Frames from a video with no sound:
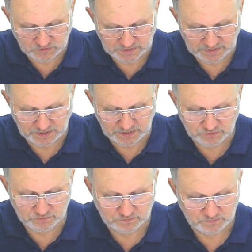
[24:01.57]
was
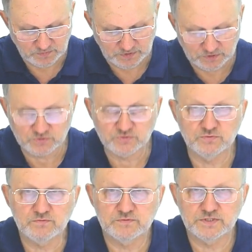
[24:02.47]
a2, in
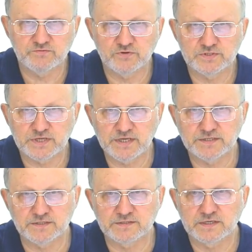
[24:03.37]
2 different
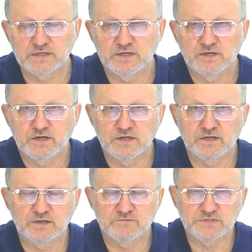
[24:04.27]
cases.
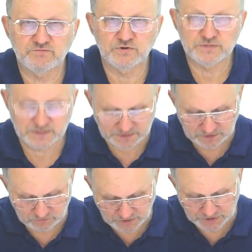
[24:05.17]
Different
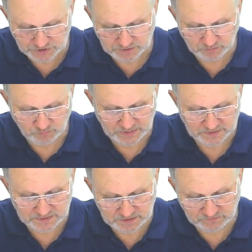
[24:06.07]
acceleration
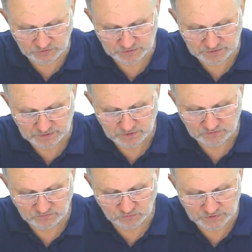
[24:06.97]
means different
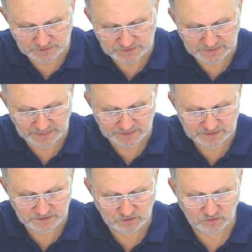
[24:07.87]
forces
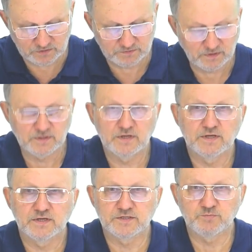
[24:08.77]
acting on
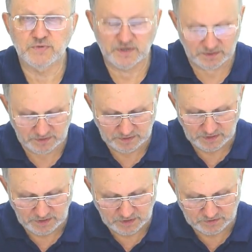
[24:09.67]
the puck.
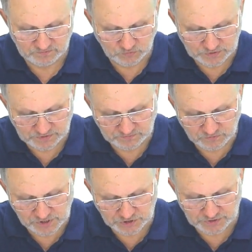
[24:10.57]
The force of
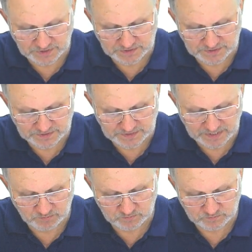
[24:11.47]
friction is the
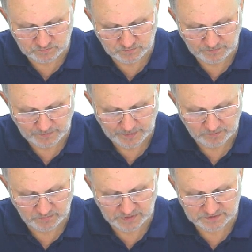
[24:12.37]
same,
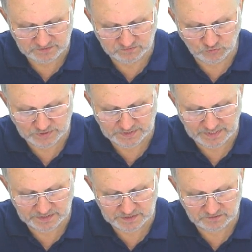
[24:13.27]
but the force
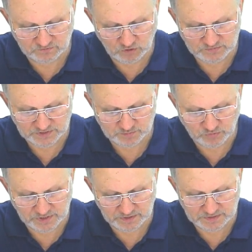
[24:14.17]
acting from the
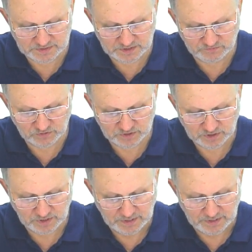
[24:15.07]
spring is different